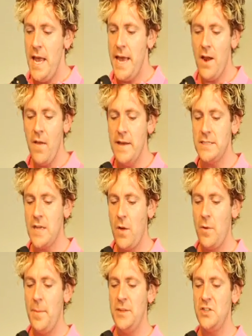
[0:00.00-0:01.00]
and all I saw
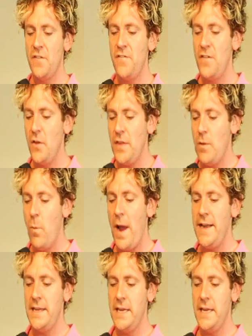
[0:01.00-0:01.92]
were a bunch of filthy white